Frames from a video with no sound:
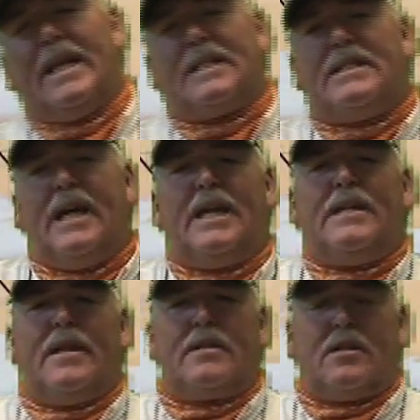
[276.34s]
like to tell
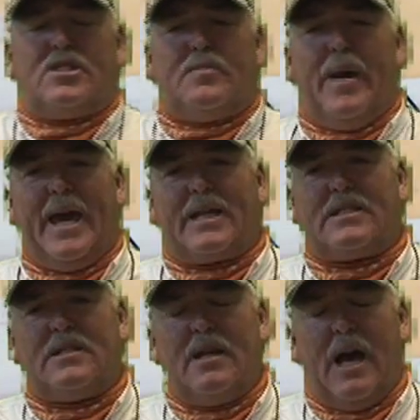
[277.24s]
you that the
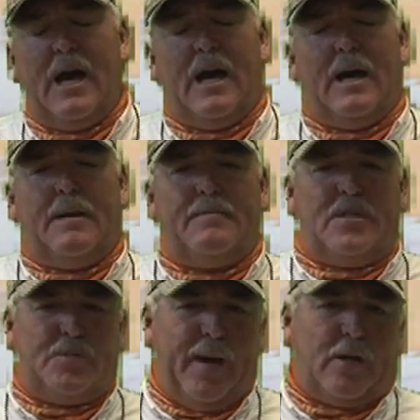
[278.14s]

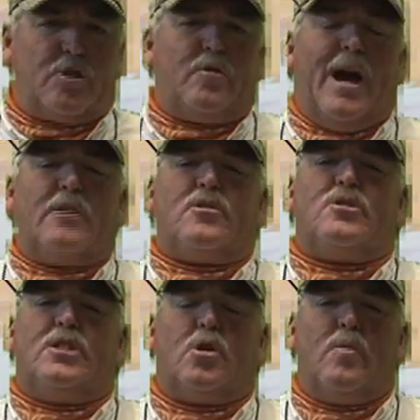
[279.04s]
speckled trouts are
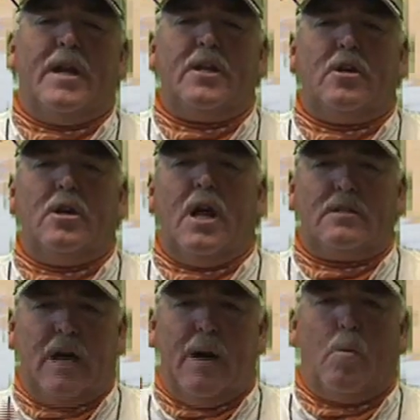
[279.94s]
still running good
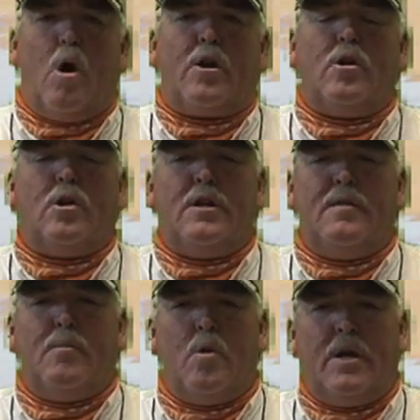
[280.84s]
on top water early
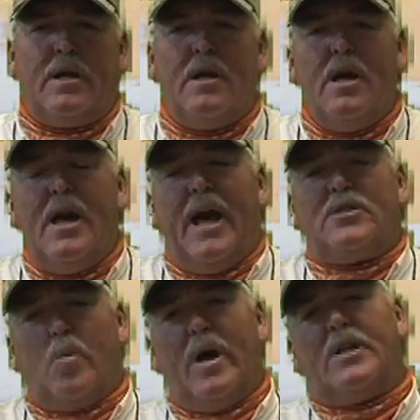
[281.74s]
in the morning,
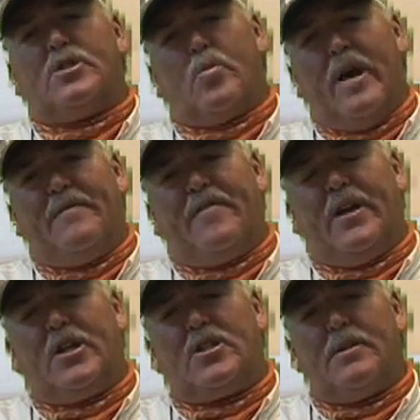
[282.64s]
as well as the
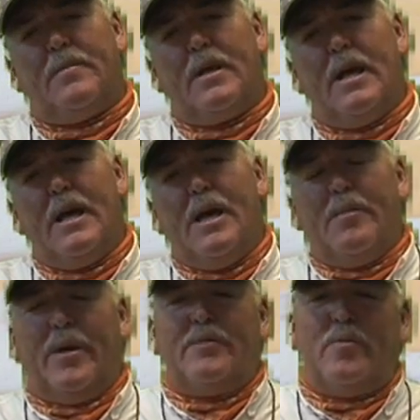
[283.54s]
redfish.
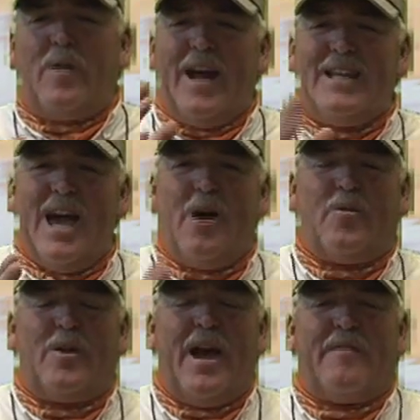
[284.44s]
But right now
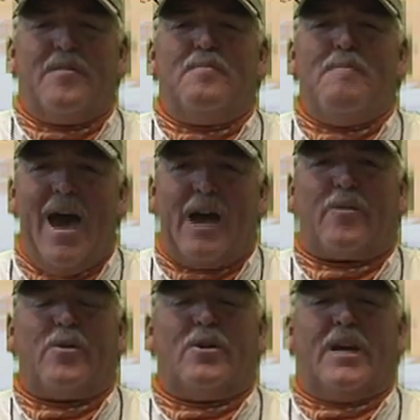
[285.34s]
we're having
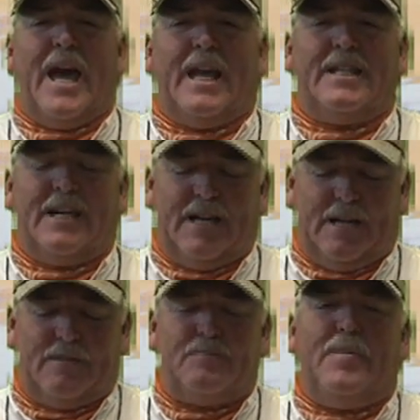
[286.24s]
mackerel and
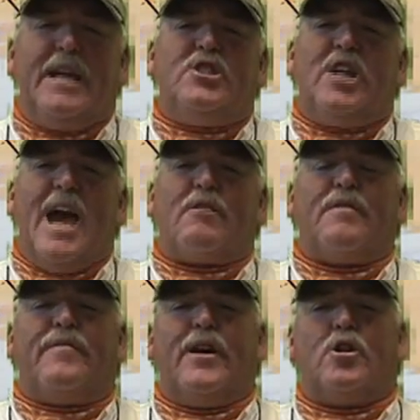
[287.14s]
big jack
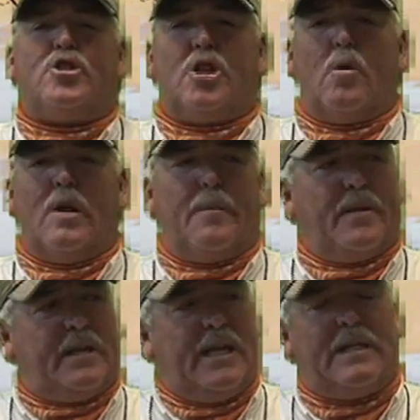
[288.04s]
crevalles showing up
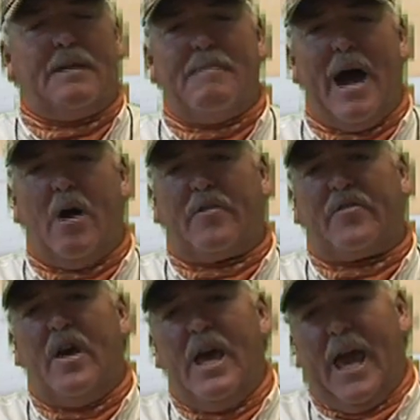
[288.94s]
at the inlet
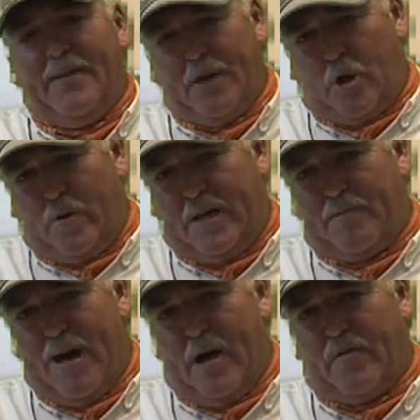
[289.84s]
mouths and the
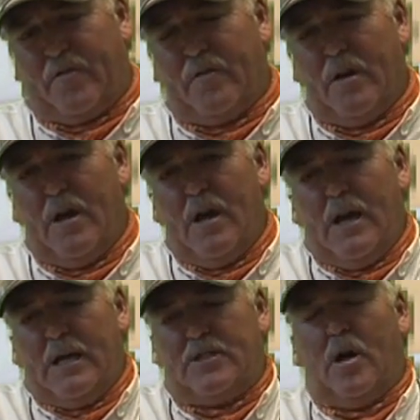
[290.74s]
creek mouths.
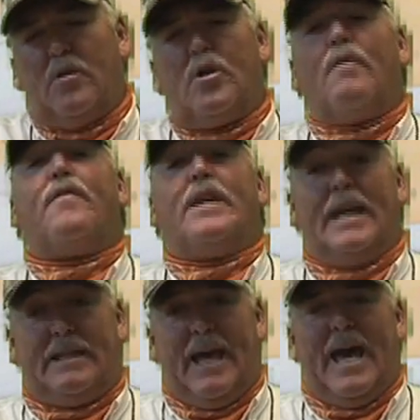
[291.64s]
So don't
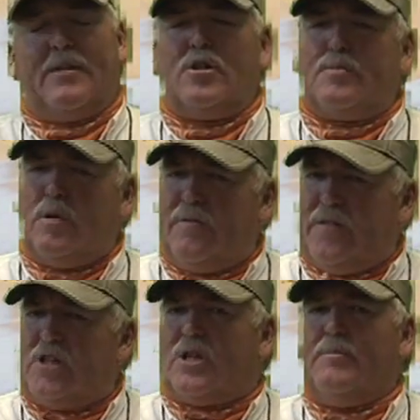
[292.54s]
forget that. Those
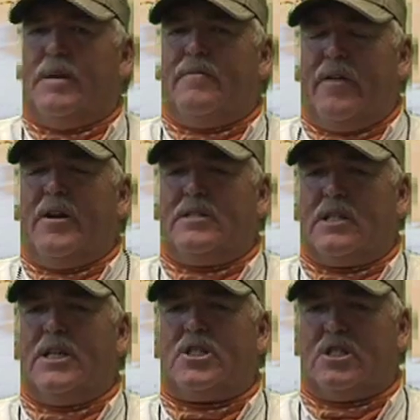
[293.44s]
bluefish can be very
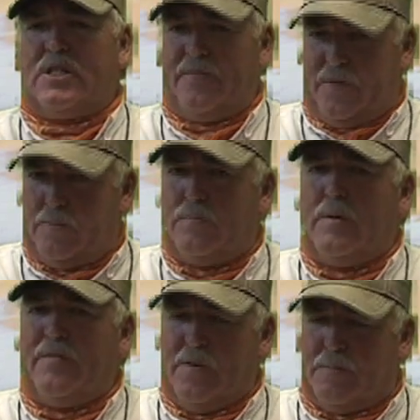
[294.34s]
delicious if
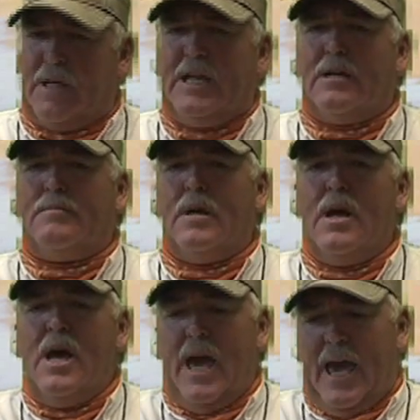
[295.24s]
you bleed them
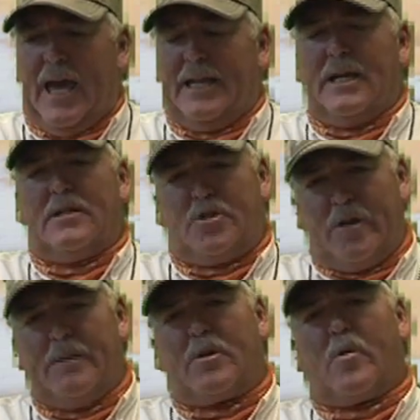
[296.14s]
and
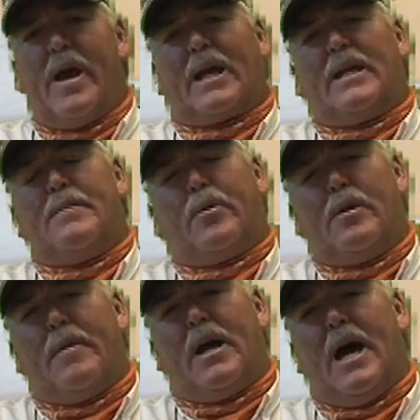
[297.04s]
treat them correctly and
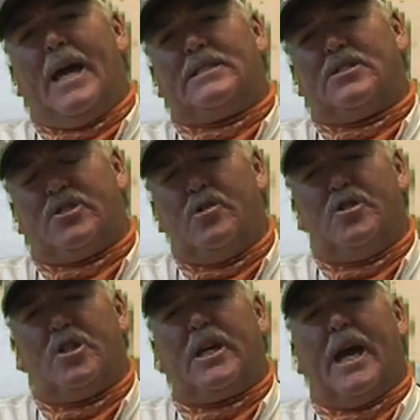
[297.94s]
put them on ice as soon
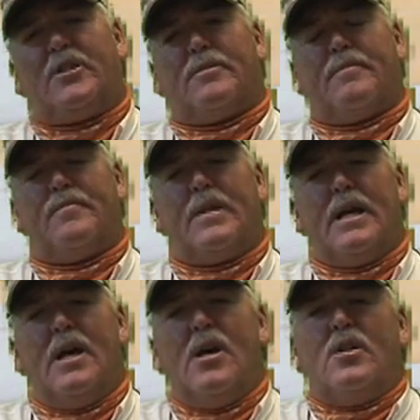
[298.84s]
as you catch them.
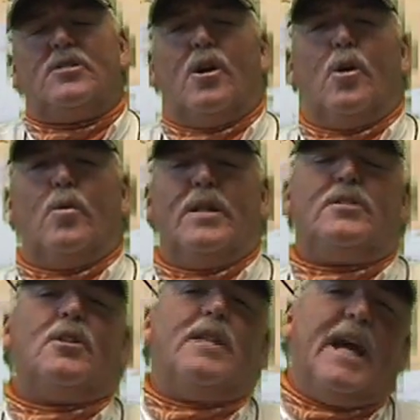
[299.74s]
So
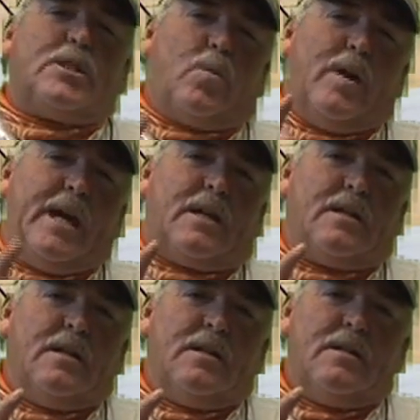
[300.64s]
until next week,
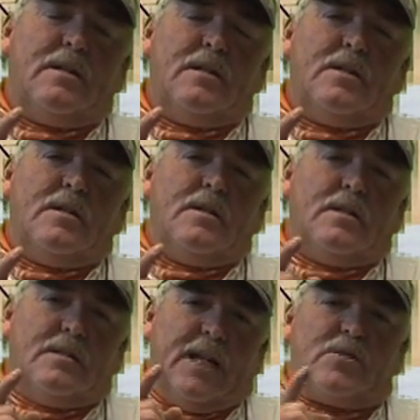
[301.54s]

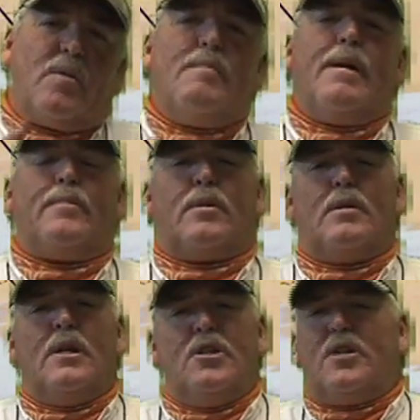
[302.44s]
let's
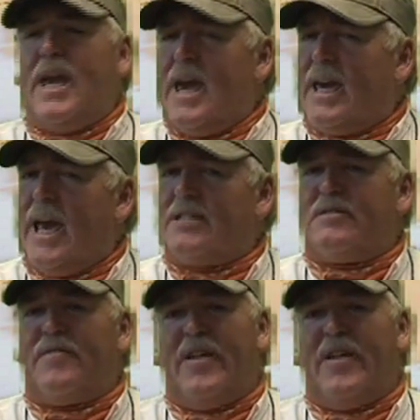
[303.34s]
remember, you can't catch the